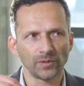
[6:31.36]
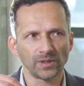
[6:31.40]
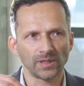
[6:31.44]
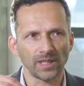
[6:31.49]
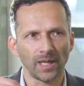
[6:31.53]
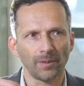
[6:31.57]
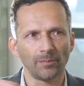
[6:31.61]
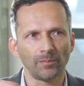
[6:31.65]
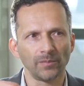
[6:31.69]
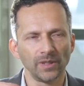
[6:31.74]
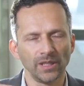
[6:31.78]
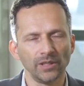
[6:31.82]

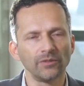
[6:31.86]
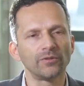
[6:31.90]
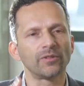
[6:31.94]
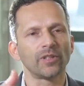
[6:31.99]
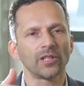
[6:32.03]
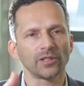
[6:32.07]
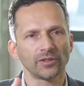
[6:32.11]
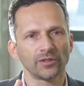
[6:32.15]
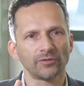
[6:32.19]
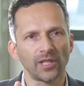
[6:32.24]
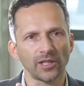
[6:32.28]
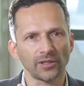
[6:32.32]
some
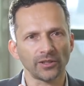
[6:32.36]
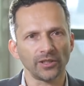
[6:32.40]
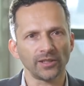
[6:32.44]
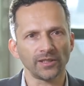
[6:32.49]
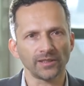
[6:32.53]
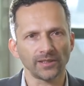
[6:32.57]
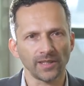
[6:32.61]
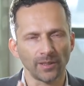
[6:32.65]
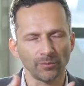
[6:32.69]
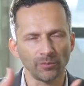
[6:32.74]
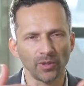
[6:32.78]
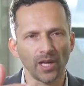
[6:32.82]

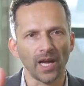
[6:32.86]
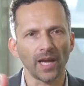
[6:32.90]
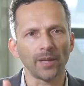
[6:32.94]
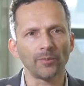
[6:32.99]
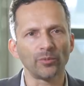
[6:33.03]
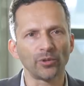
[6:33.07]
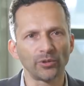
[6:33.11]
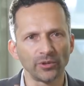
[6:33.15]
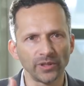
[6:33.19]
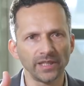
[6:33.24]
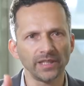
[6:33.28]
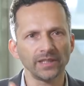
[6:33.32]
infrastructure, some
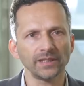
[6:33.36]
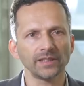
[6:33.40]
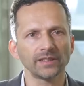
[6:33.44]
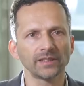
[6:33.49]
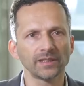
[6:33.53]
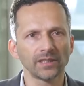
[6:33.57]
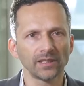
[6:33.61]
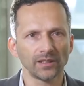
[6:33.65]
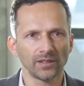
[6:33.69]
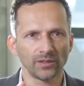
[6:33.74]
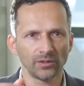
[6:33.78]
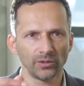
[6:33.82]

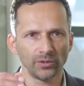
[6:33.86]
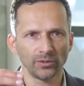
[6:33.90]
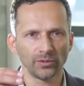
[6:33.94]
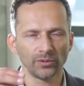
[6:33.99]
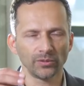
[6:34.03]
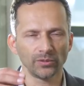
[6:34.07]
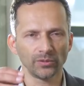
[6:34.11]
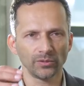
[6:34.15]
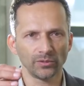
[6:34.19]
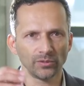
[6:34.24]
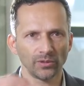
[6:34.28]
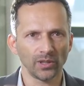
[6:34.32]
libraries
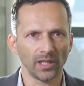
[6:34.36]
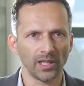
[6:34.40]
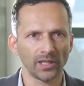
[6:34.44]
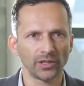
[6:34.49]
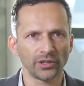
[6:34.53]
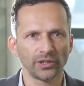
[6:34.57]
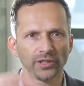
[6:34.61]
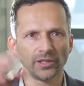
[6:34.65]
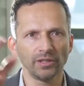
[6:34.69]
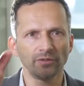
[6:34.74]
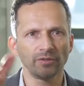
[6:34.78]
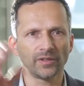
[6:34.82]
to
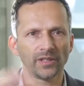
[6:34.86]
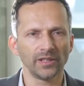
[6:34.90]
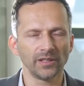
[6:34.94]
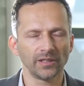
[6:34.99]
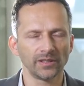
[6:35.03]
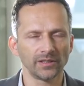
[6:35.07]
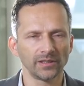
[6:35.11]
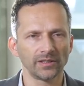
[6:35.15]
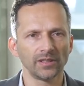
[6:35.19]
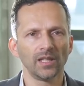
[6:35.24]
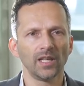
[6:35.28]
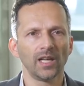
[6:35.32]
achieve
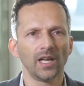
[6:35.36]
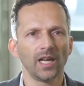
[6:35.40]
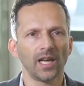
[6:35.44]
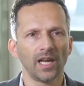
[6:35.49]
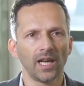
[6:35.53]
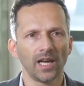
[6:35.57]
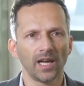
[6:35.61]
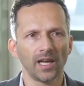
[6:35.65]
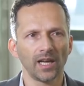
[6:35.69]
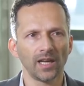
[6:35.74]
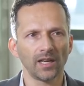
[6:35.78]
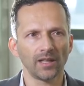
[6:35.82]
this
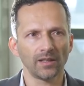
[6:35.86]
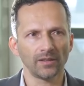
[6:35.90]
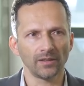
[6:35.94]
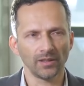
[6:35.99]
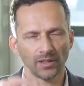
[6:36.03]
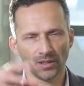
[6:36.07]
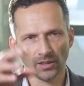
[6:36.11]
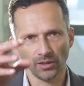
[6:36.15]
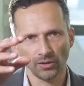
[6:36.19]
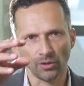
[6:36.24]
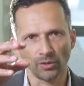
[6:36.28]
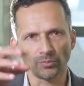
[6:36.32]
uh,
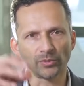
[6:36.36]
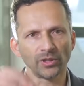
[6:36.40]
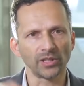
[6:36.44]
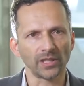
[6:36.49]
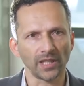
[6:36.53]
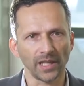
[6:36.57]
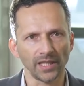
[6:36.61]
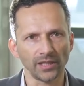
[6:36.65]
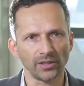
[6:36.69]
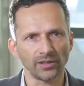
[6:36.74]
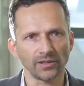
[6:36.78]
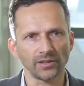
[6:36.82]

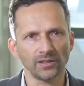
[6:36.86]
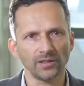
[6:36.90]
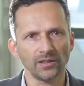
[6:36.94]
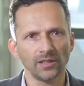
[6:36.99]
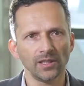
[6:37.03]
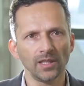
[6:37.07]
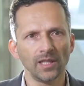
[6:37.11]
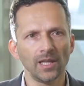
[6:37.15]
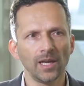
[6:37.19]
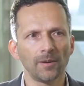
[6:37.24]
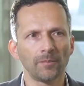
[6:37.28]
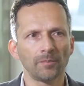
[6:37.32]
communication,
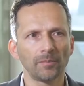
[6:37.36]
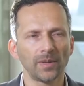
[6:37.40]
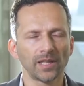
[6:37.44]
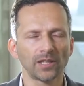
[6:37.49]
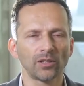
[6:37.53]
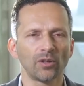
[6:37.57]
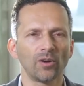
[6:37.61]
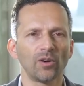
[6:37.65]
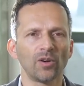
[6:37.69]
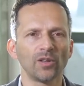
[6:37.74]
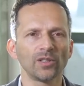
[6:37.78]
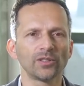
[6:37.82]

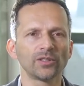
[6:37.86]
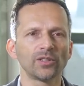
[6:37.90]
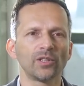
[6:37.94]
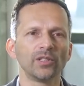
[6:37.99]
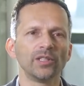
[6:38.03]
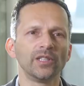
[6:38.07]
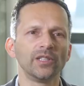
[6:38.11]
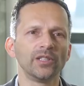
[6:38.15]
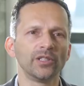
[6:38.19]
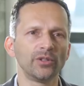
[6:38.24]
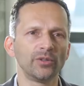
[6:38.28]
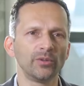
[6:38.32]
but also
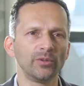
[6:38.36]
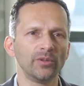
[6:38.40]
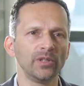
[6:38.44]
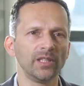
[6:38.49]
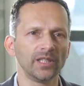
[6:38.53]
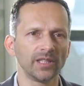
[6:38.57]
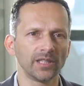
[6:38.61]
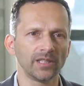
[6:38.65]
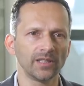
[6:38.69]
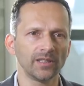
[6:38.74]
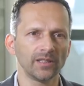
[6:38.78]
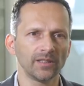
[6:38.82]
in the
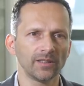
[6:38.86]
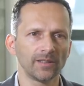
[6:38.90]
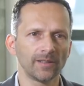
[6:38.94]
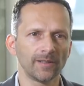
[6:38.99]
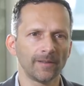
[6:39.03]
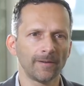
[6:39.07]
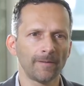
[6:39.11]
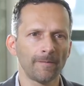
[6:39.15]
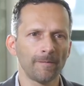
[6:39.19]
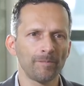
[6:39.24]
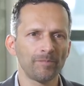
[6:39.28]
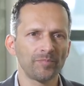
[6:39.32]
tooling,
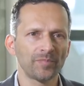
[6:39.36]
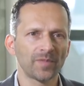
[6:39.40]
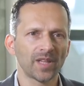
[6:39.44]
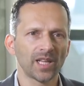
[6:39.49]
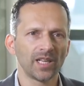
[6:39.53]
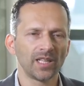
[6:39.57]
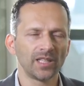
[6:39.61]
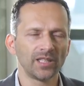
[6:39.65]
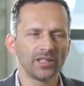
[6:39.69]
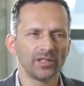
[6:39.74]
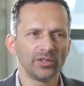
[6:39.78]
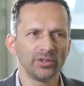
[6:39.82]

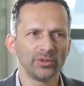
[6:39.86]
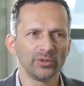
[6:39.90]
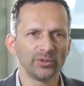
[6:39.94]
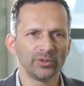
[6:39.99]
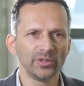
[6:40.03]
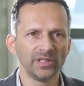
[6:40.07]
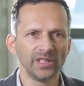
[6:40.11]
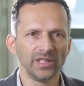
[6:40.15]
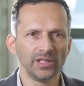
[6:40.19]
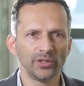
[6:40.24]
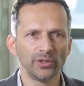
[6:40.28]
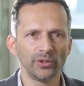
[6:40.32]

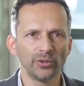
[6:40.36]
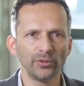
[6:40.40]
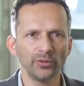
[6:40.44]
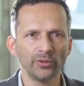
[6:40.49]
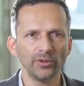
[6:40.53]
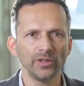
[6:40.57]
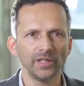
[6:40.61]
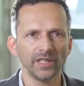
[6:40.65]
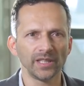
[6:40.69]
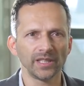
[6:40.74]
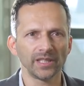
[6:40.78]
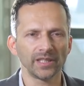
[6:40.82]
you need
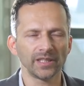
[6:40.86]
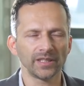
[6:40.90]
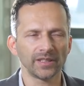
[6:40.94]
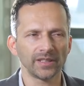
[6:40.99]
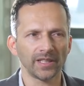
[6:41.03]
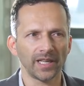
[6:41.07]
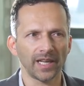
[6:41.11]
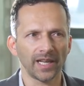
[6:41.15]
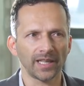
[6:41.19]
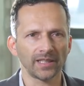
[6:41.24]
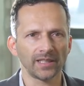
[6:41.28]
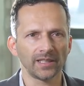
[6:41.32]
tooling
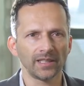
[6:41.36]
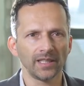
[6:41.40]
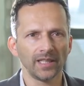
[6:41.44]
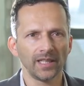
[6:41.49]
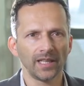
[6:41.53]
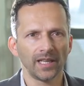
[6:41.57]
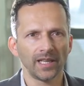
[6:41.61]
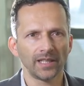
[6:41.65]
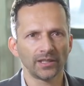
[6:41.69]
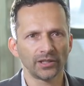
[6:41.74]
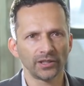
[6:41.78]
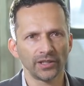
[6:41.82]
that
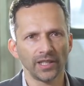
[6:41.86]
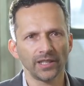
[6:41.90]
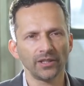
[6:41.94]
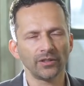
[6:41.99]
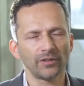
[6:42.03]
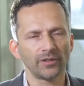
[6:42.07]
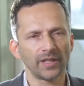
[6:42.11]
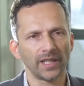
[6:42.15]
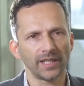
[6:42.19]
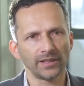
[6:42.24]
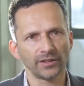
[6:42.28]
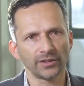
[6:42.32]

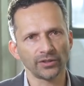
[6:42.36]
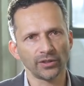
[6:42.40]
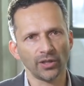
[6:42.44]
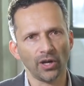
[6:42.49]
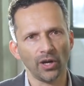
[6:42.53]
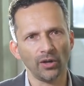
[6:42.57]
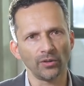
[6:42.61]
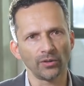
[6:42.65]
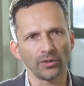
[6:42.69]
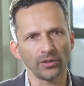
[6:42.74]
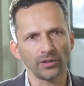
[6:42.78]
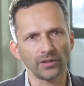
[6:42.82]
generates
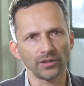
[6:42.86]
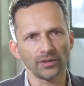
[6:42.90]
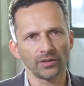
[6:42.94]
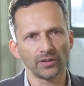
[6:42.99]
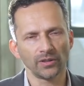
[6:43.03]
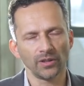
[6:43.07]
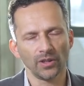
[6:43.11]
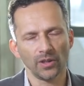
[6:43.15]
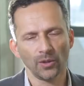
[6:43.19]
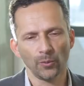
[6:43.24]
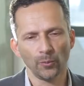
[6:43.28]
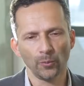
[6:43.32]
code
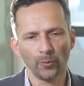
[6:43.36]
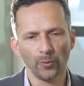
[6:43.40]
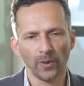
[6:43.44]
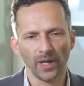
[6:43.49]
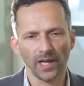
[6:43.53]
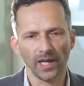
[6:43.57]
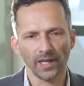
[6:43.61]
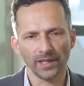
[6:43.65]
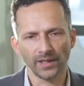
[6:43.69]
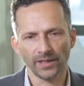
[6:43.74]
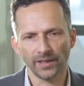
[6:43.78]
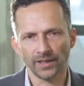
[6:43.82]

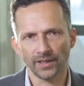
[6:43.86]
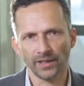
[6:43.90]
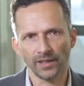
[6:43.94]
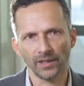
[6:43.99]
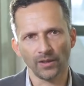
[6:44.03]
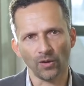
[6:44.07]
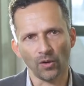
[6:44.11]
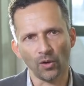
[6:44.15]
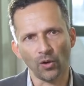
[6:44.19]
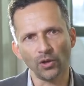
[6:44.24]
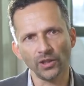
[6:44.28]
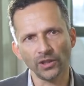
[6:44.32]
where
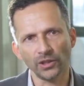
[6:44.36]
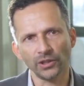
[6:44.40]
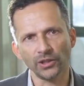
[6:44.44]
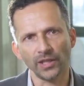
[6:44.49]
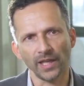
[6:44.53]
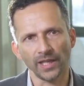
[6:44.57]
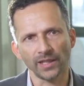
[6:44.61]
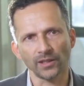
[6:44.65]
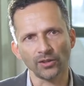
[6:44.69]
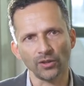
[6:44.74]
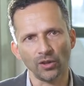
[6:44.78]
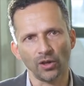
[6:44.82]
the
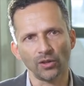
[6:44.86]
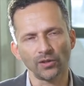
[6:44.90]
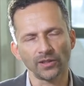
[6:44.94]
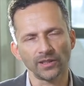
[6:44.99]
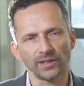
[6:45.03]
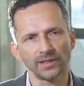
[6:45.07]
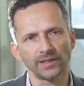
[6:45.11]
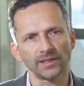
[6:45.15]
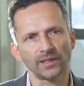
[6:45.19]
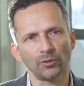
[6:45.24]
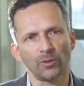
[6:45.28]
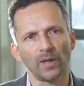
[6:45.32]
on-chain
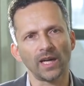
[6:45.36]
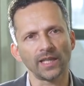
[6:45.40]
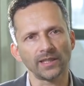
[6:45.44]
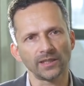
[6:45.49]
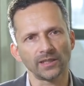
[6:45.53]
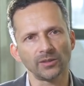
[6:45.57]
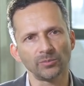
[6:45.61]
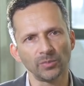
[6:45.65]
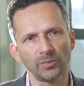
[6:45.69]
code is quite